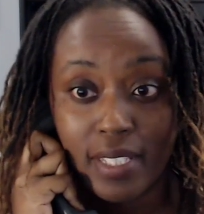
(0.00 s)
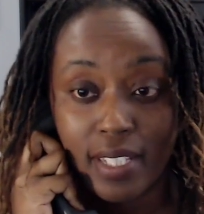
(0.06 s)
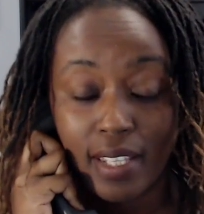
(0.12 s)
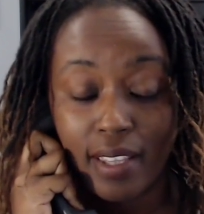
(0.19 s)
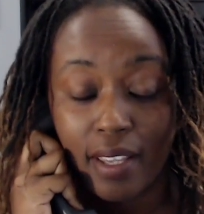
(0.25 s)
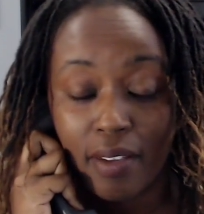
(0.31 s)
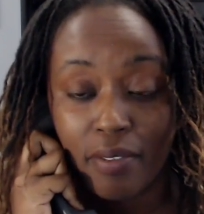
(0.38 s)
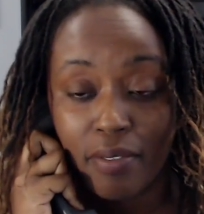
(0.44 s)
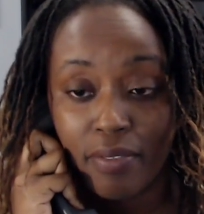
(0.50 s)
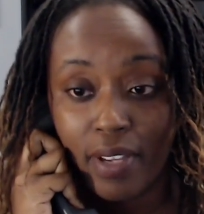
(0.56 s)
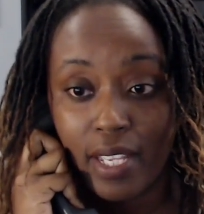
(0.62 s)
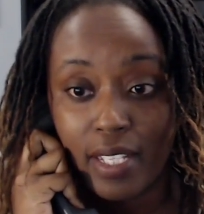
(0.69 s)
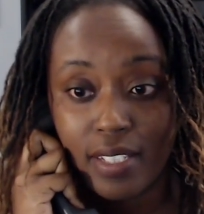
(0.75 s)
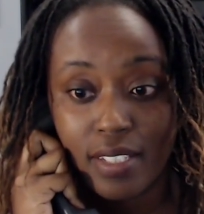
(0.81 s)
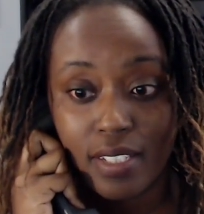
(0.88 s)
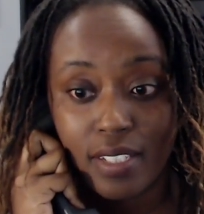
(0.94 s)
that they
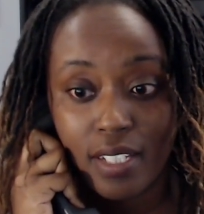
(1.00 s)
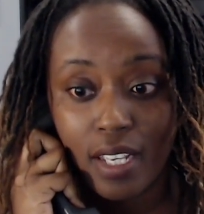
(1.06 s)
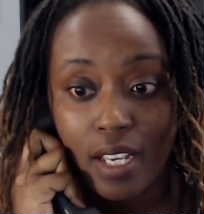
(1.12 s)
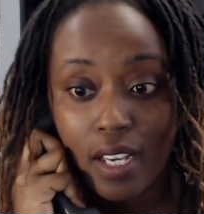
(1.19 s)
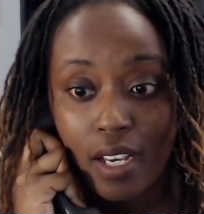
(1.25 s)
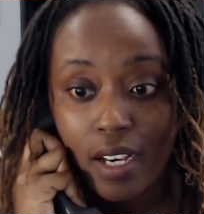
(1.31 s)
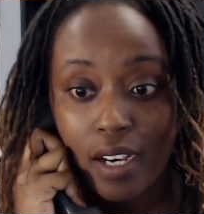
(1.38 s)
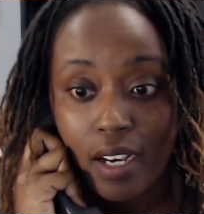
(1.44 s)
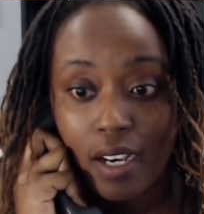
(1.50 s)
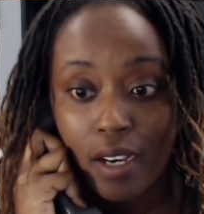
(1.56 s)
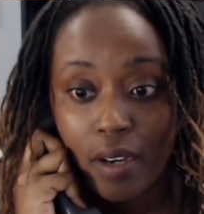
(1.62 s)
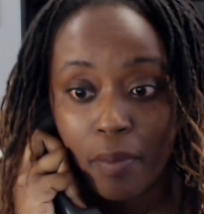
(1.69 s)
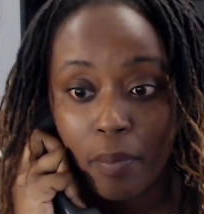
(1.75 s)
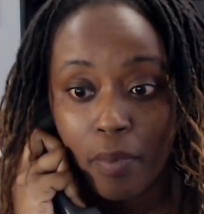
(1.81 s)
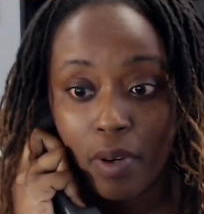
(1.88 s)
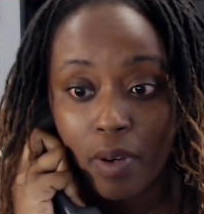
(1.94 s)
faced.
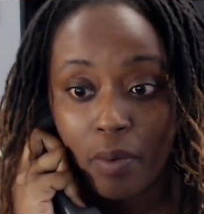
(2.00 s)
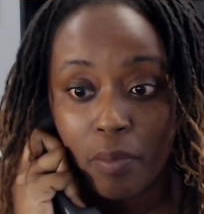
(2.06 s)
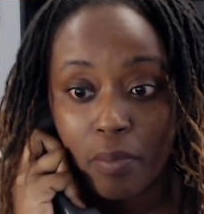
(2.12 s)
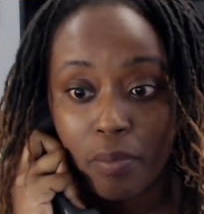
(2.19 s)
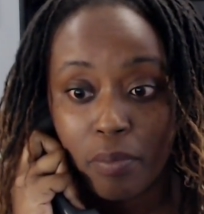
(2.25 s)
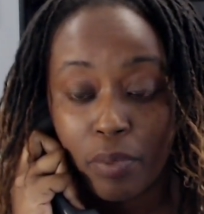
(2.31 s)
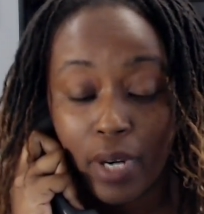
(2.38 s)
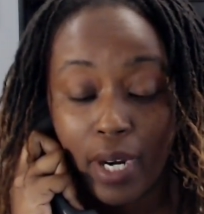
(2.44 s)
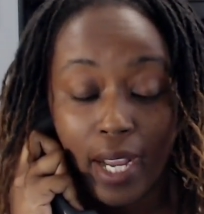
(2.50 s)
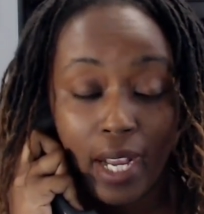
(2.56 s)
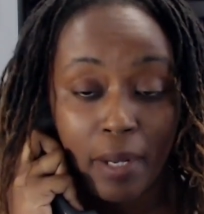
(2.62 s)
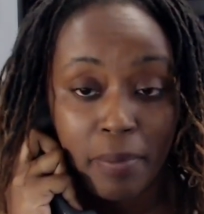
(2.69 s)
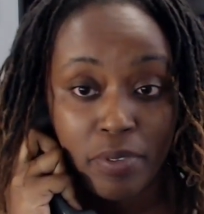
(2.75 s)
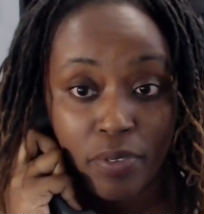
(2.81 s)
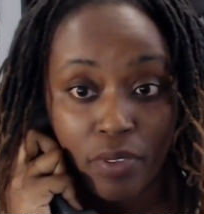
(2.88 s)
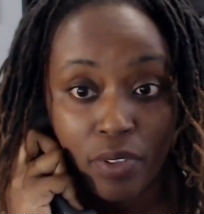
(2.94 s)
Um,
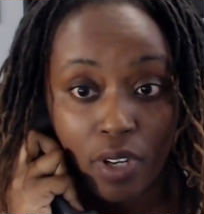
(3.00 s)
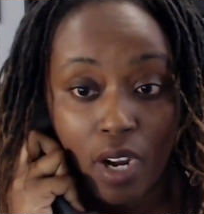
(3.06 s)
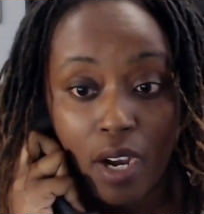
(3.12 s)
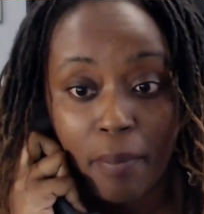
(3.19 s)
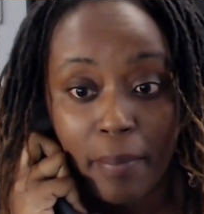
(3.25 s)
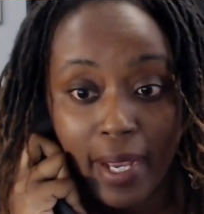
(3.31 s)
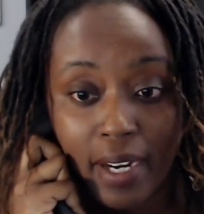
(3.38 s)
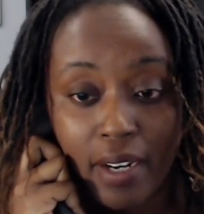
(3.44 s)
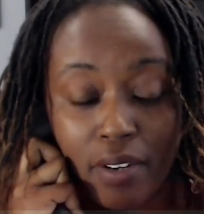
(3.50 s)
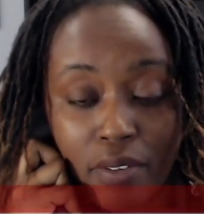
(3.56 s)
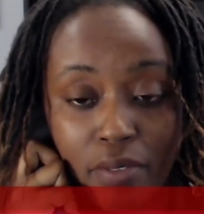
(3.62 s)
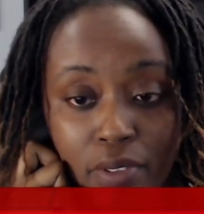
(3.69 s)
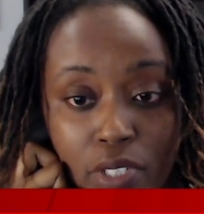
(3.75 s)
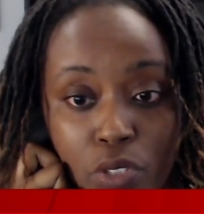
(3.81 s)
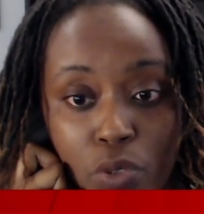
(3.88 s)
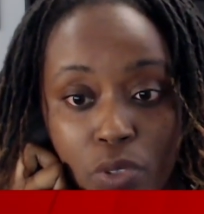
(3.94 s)
Perhaps for combat
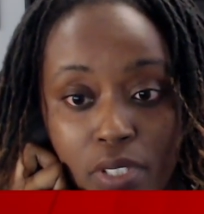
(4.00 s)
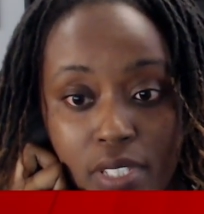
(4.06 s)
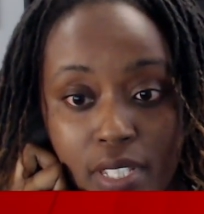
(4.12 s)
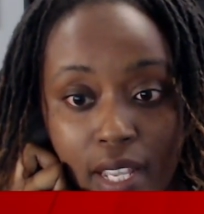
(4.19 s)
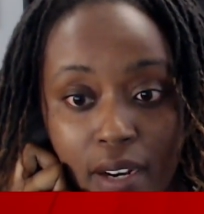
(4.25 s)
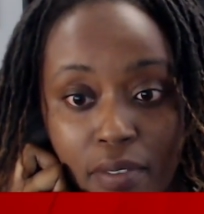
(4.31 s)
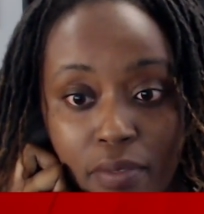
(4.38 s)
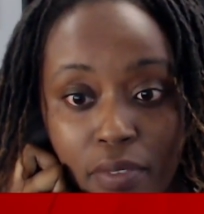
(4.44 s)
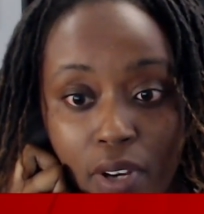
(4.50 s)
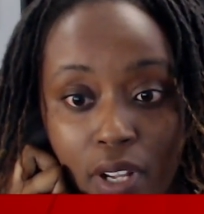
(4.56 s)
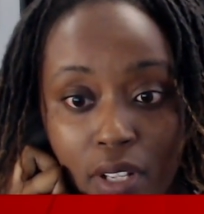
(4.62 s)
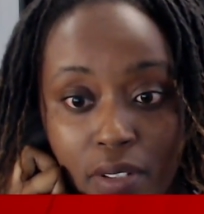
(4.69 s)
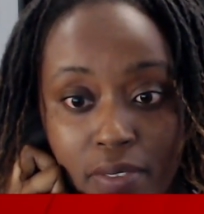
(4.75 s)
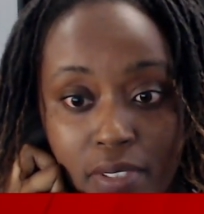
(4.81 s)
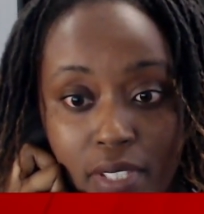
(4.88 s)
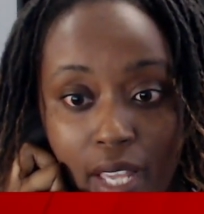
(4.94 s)
individuals, that
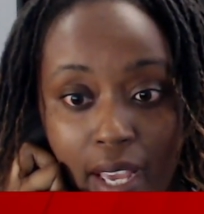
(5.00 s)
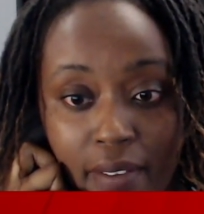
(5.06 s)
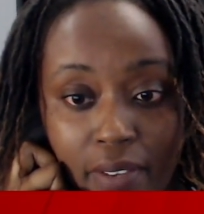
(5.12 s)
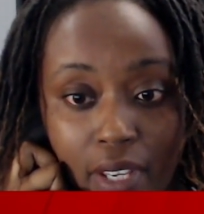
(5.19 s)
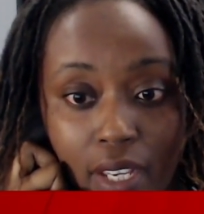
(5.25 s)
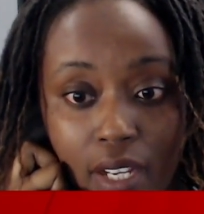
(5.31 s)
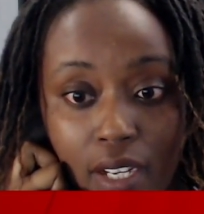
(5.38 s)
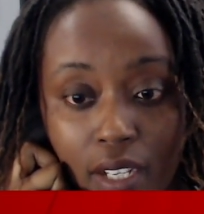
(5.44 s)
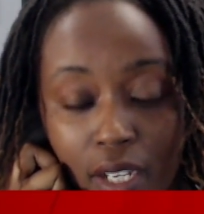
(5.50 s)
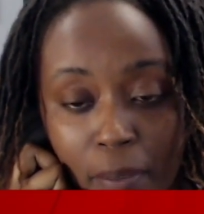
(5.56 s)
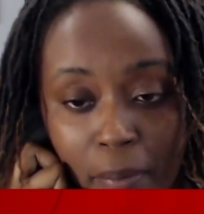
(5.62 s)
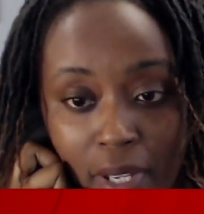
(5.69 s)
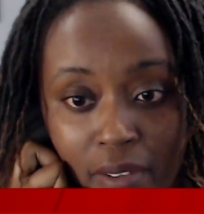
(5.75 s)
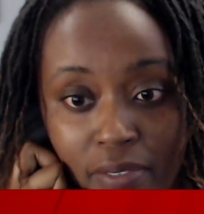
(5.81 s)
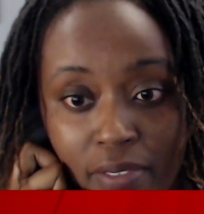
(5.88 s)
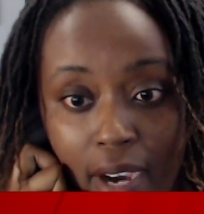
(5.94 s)
involves having
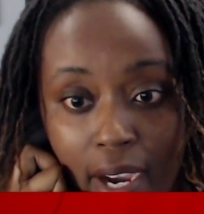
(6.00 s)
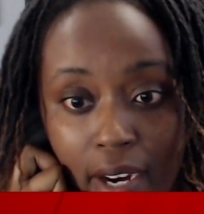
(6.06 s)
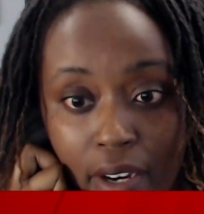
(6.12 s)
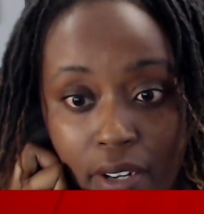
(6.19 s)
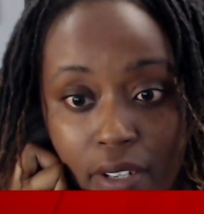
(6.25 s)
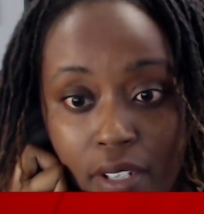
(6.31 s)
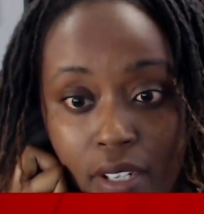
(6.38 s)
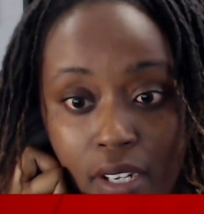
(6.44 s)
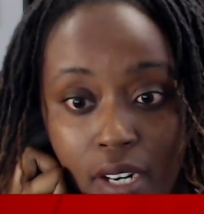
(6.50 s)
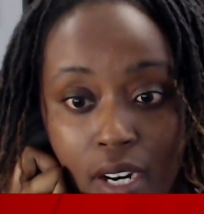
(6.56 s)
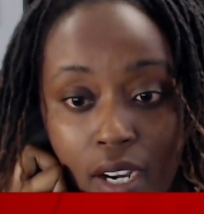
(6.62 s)
incoming fire.